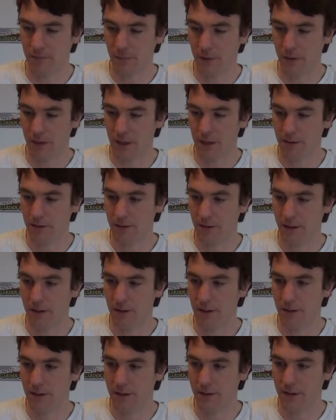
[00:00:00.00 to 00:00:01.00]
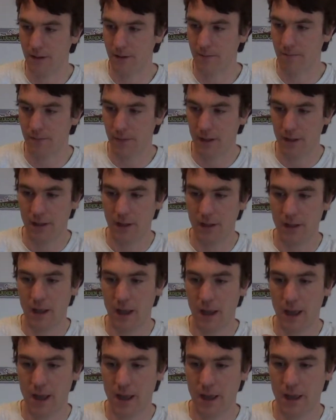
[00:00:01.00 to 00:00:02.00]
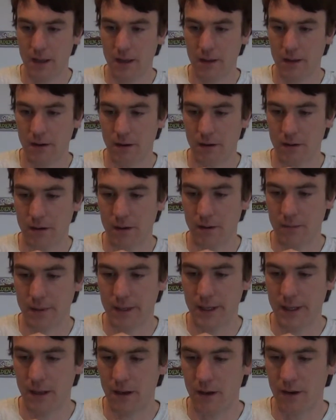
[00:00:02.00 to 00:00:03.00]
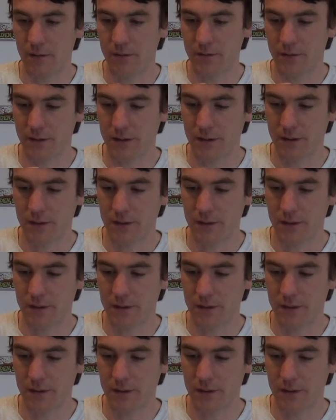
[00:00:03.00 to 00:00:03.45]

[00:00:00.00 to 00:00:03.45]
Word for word: Okay, so here it is here. Uh, I'm going to peel off